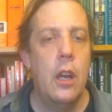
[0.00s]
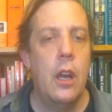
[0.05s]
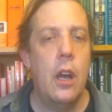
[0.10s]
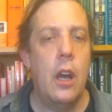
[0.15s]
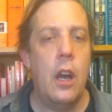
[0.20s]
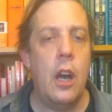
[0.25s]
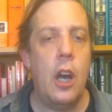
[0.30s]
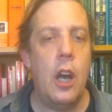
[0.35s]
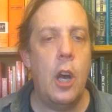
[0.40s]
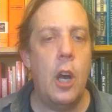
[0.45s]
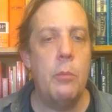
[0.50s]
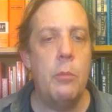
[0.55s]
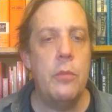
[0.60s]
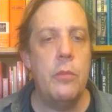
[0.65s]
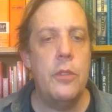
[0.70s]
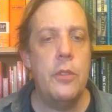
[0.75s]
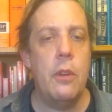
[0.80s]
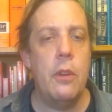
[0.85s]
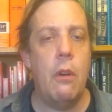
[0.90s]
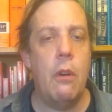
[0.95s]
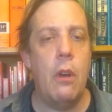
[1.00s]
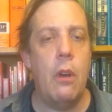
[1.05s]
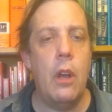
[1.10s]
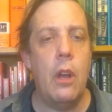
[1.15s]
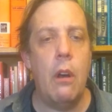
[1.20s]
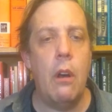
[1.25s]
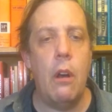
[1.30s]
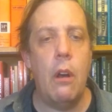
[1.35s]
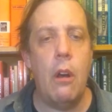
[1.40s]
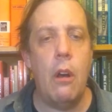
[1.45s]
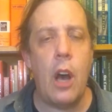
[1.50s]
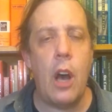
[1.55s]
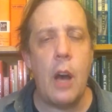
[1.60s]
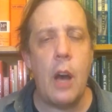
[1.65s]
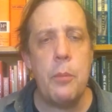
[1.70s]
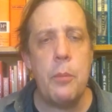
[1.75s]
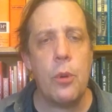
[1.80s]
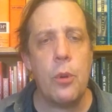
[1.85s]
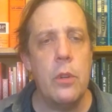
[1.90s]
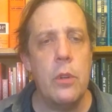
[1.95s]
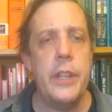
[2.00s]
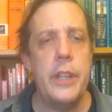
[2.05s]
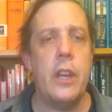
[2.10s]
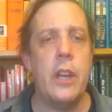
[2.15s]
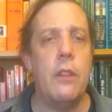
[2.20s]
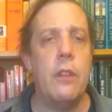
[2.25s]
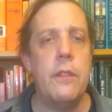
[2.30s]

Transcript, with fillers: um, the aporia,